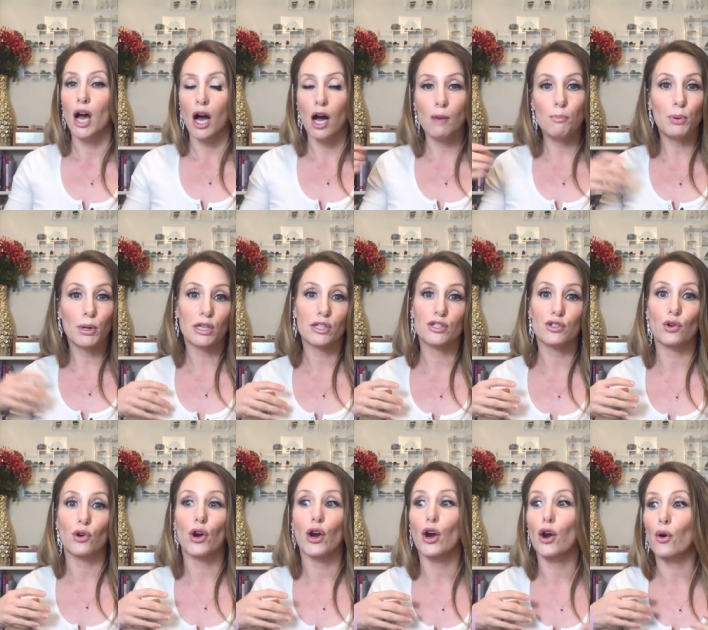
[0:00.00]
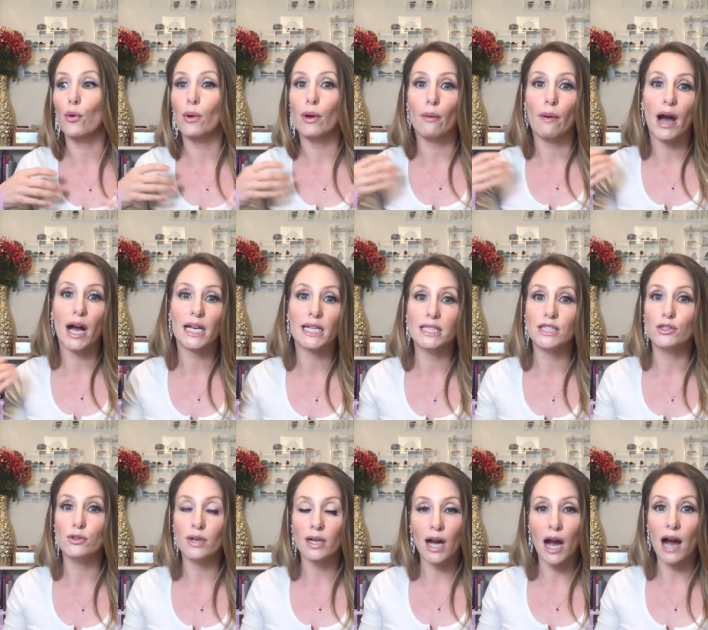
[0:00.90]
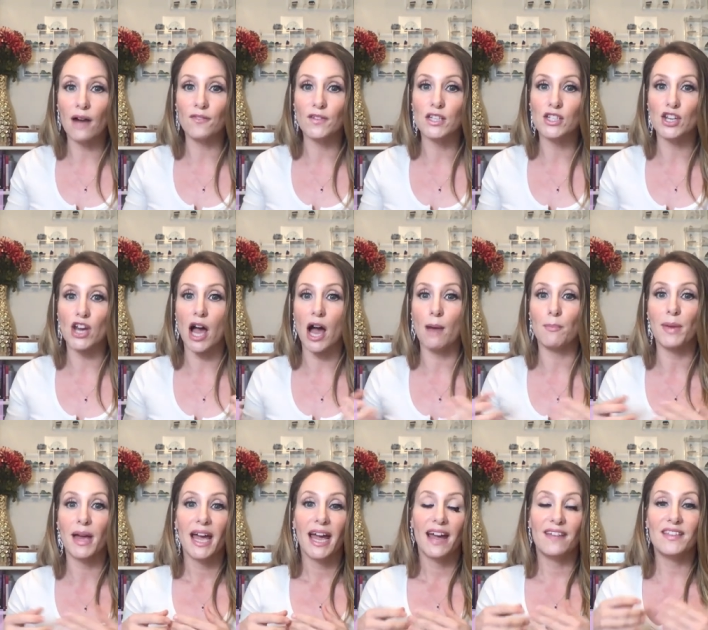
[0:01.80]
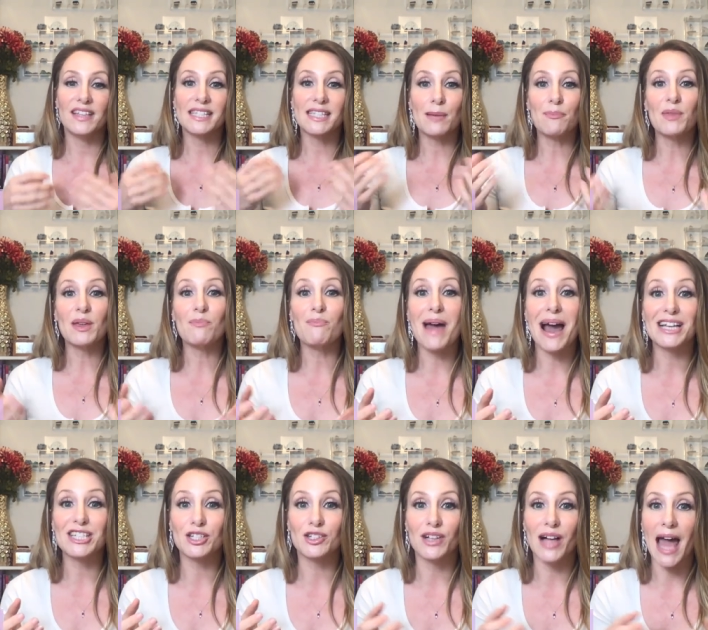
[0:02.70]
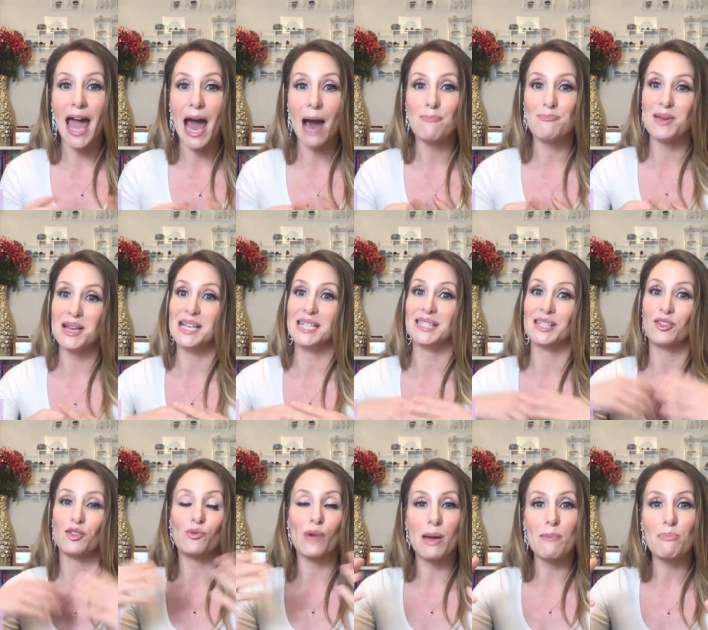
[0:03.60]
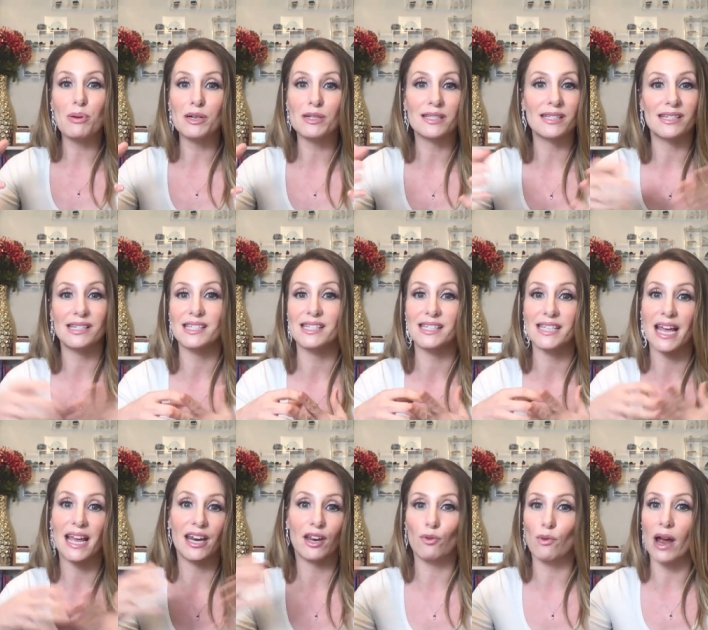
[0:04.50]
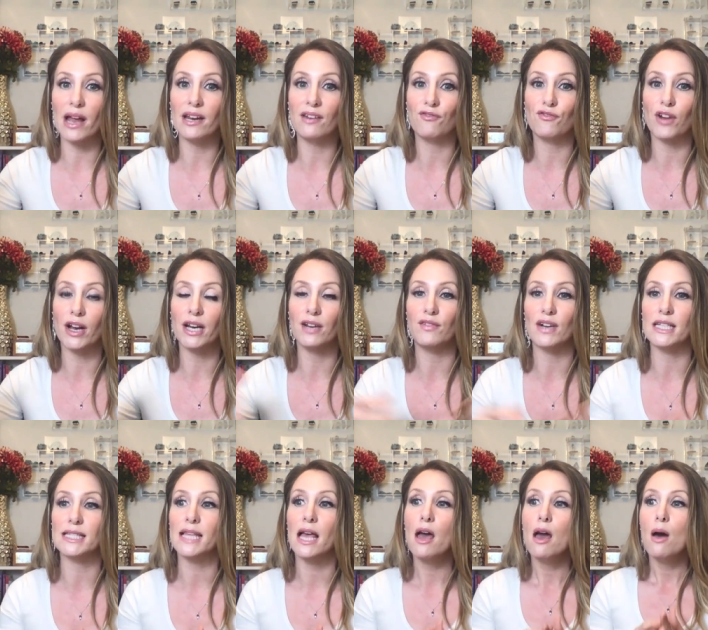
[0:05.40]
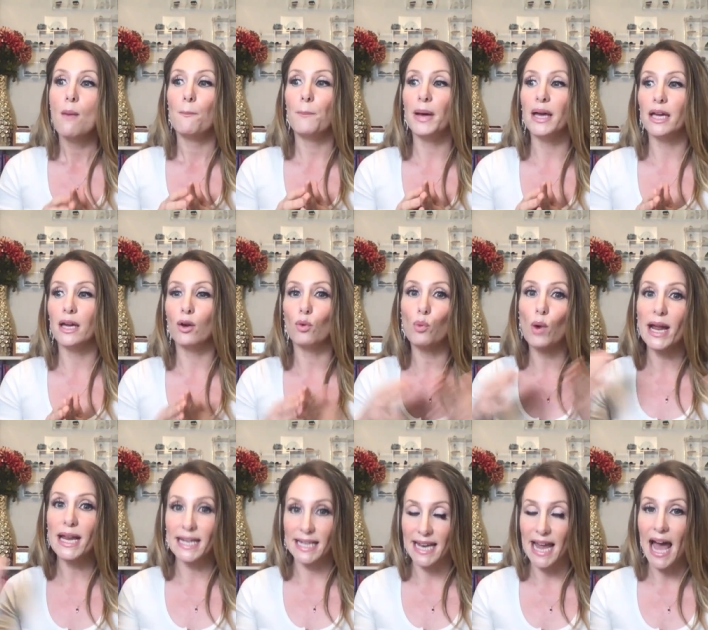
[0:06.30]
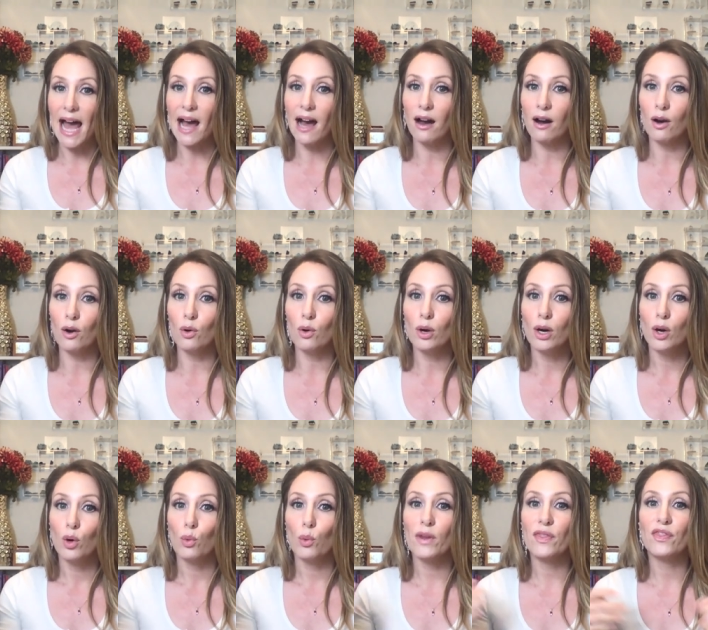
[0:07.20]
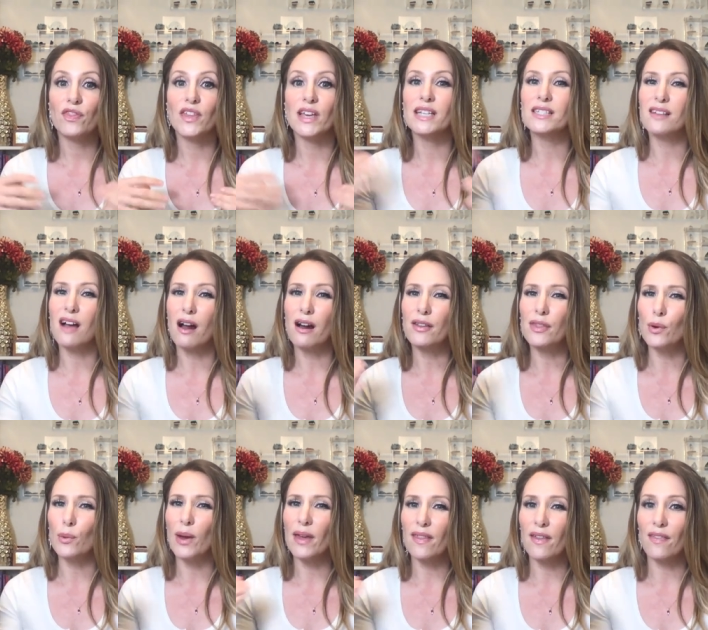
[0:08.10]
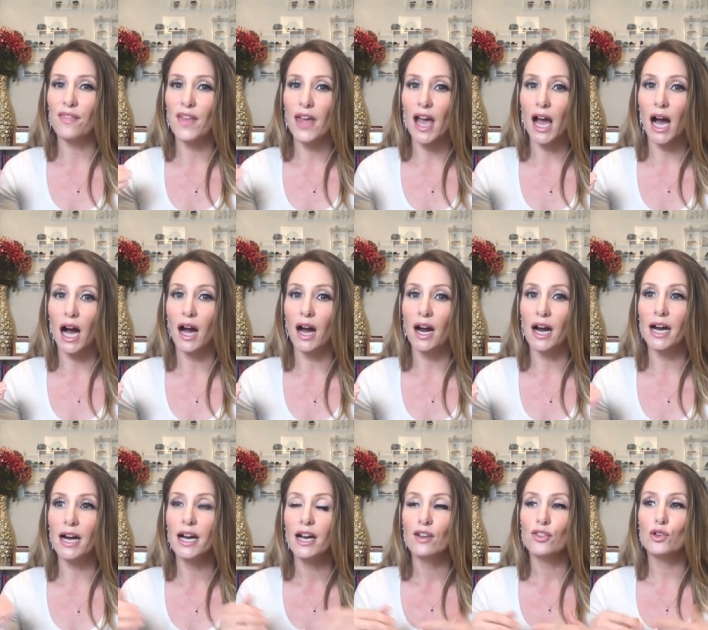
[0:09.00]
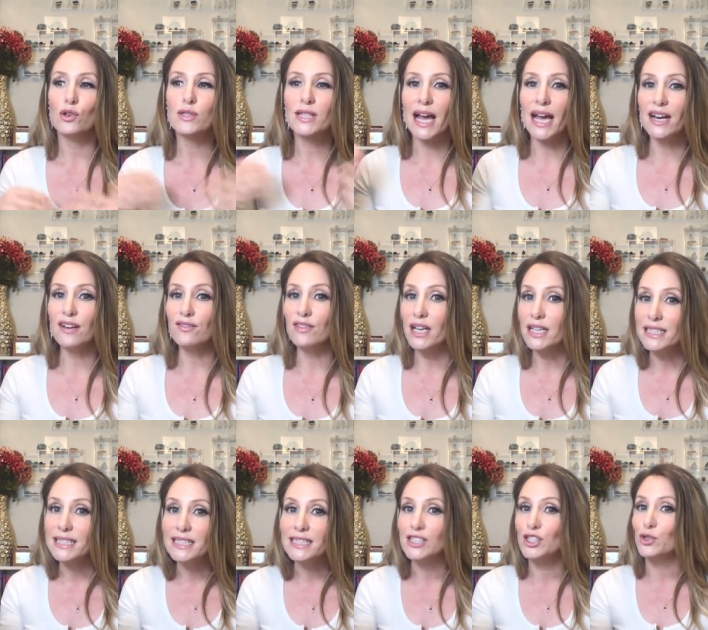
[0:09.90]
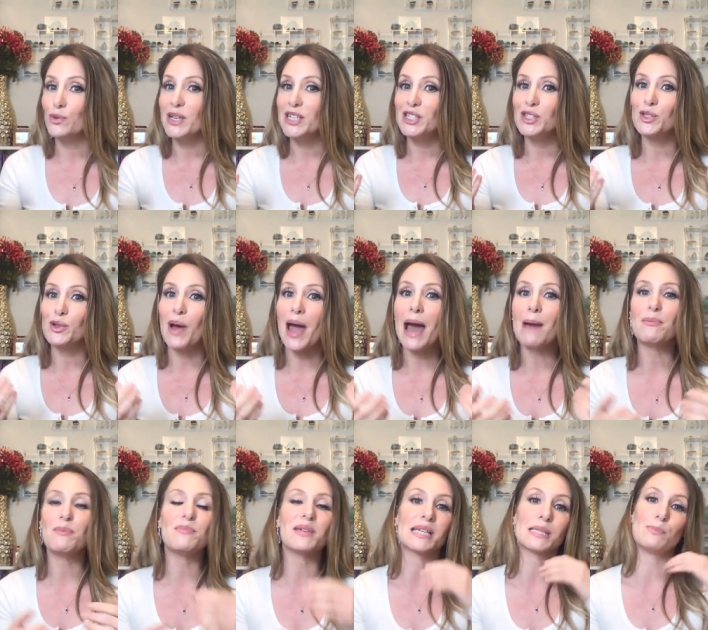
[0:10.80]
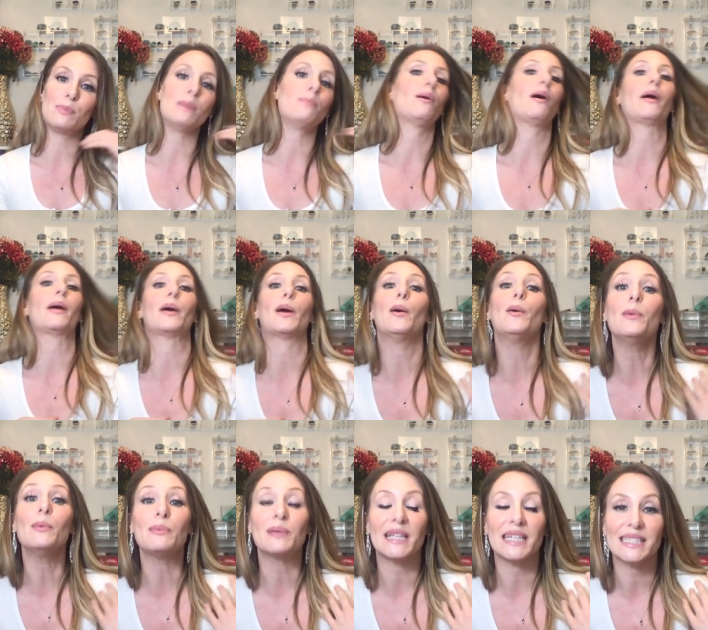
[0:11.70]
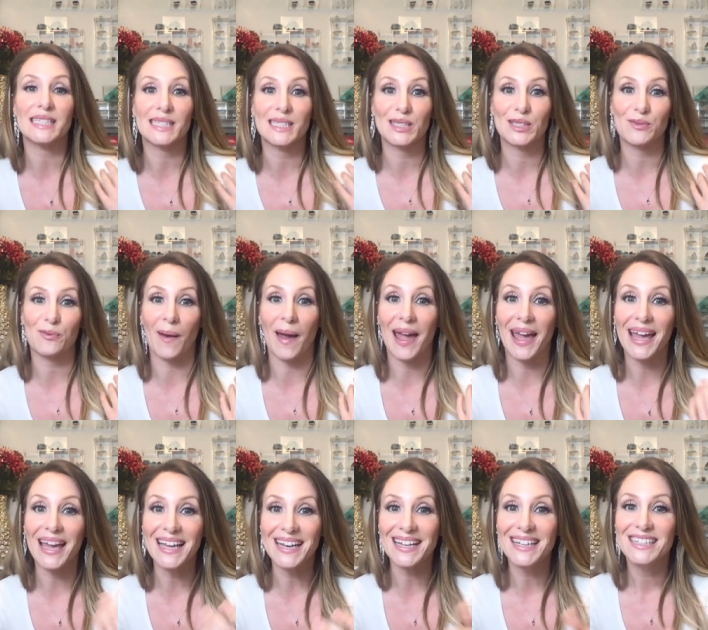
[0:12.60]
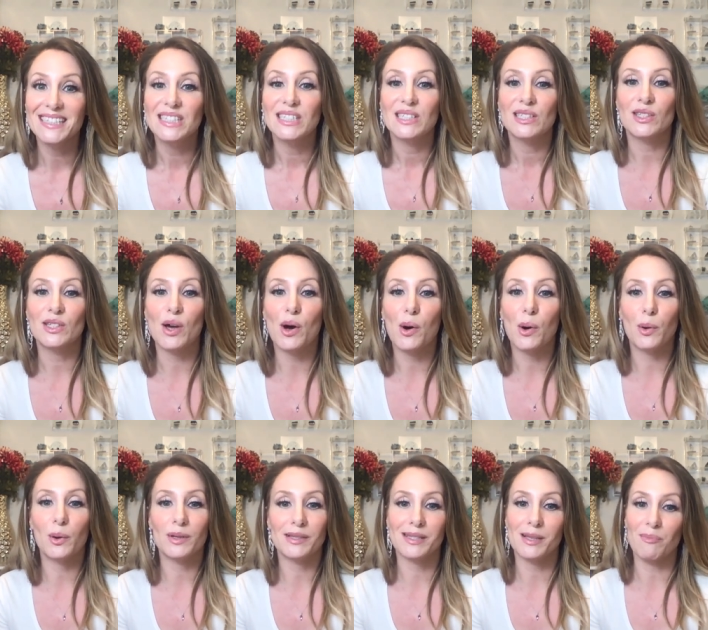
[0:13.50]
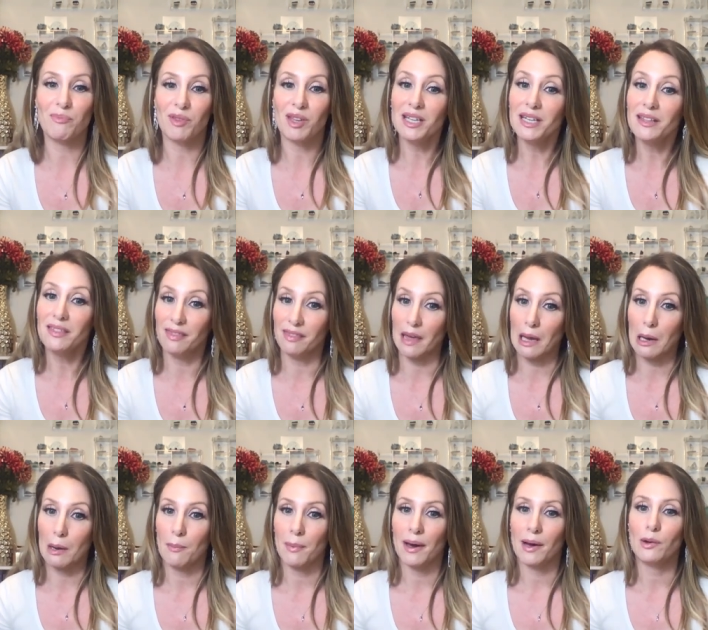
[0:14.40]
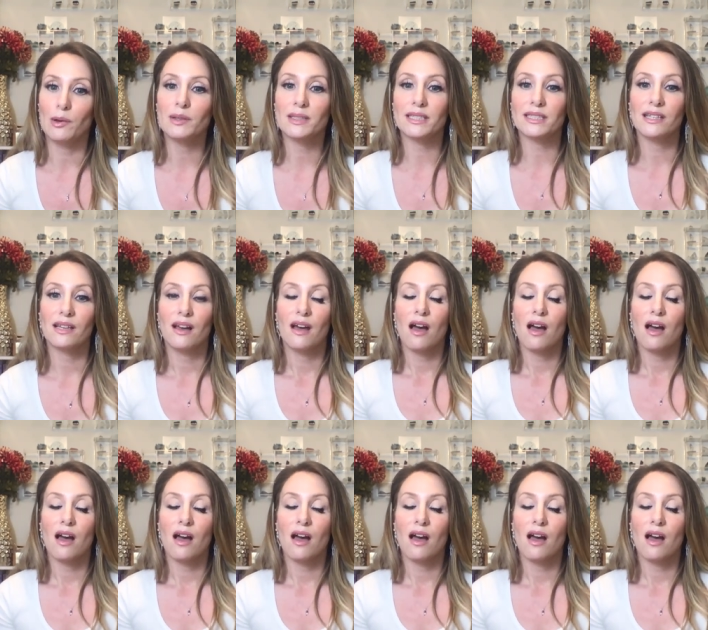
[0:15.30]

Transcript: a bookstore or we walk into a coffee shop and then something magical happens and the right person is standing right in front of us but right now when things are the way that they are those kind of lucky situations don't happen because people aren't going places right so something to think about